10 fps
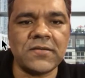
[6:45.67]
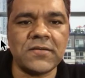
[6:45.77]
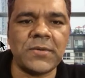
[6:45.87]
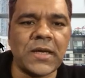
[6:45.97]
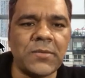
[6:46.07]

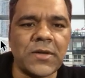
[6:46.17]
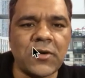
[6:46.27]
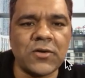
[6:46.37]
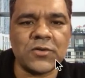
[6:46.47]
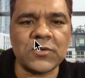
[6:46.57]
camera on,
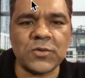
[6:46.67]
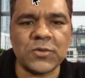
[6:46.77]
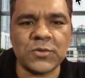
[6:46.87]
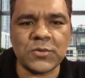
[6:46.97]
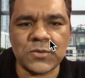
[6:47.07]
so
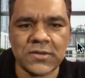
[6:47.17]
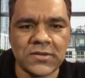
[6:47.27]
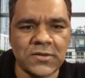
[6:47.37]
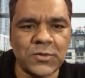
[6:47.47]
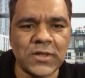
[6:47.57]
you can
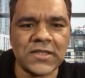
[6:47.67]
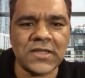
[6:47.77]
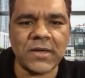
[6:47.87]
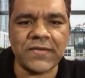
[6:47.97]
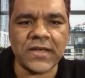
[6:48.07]
see my
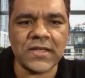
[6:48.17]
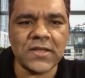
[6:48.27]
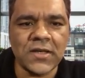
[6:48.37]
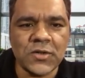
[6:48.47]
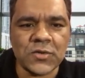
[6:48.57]
face.
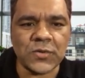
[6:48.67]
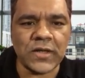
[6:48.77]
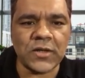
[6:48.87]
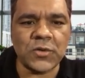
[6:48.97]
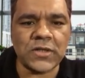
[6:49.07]
So we'll go
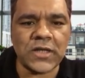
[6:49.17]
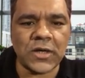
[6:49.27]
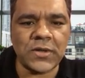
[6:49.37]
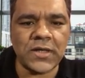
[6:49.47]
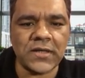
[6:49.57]
down
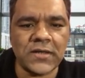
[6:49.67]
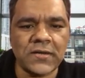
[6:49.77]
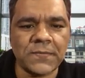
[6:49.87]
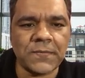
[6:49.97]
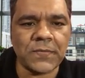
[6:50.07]
here
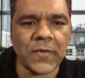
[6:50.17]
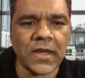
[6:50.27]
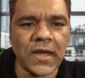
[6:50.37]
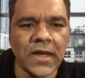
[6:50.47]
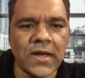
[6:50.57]

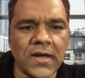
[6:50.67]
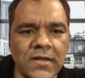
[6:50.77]
and